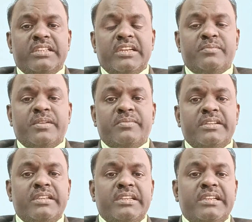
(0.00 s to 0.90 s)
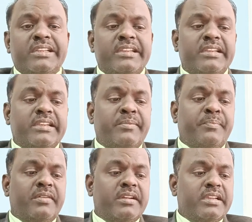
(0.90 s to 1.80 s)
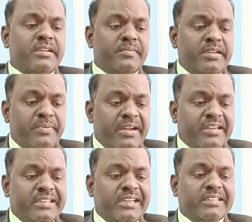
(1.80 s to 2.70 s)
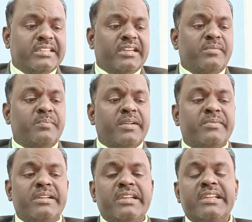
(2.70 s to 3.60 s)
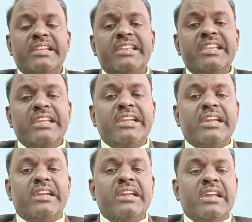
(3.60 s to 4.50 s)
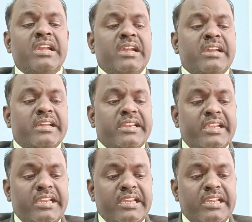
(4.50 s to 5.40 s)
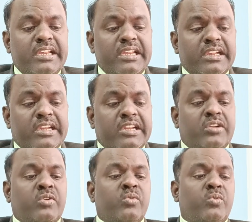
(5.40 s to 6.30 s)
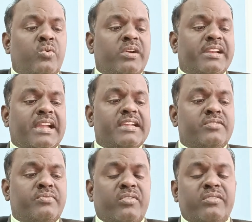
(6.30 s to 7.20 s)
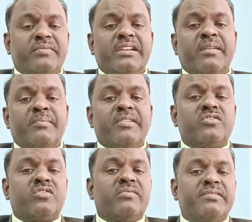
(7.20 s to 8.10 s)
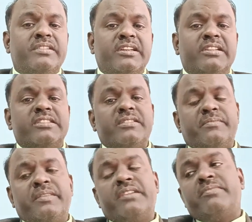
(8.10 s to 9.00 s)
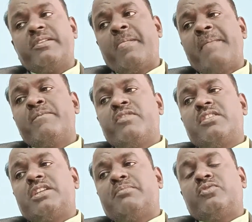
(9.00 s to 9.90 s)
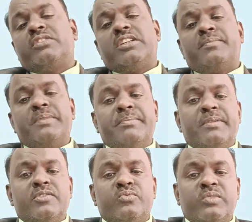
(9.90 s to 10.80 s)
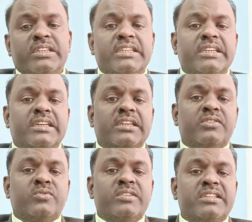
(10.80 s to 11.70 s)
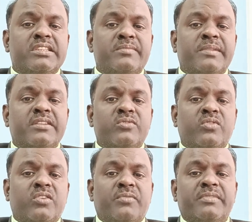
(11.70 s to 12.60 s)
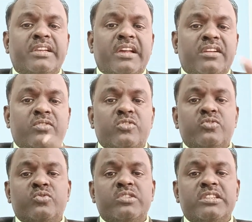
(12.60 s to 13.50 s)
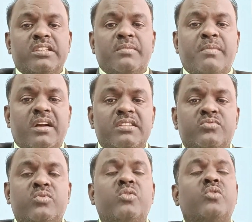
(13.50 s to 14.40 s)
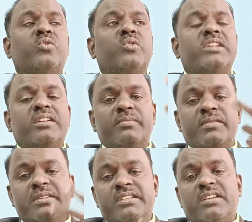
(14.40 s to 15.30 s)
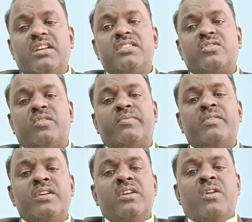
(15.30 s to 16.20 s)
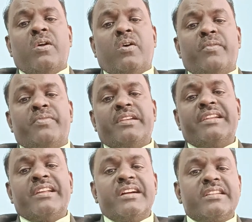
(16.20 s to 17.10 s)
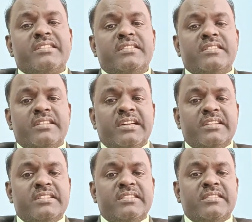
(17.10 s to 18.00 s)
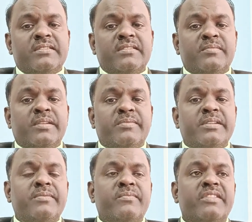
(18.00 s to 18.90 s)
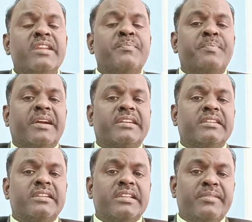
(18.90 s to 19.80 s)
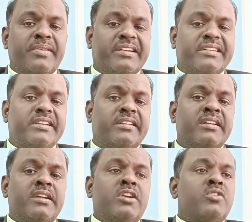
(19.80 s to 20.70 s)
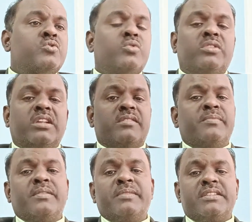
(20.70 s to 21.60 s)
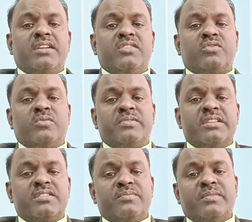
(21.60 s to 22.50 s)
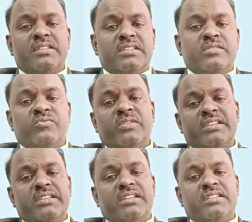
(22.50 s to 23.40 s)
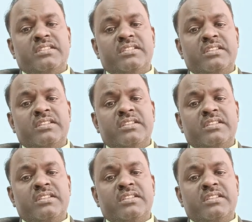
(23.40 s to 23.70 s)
that maybe he affected, that maybe re organized for the numbers of years. Maybe suppose that people's working continue in cement go down, they are not using the mask, so that may be chance of lungs may be impact affected. So that may be chance of 6 months 1 years.